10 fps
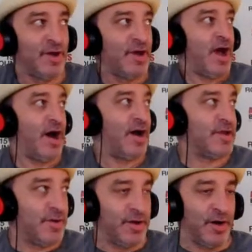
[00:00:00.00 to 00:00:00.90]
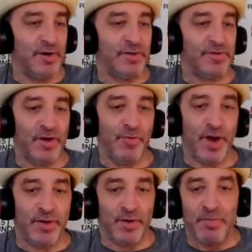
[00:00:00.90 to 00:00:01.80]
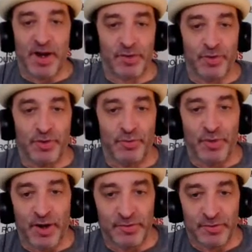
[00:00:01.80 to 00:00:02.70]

You say you're waiting on medical runs,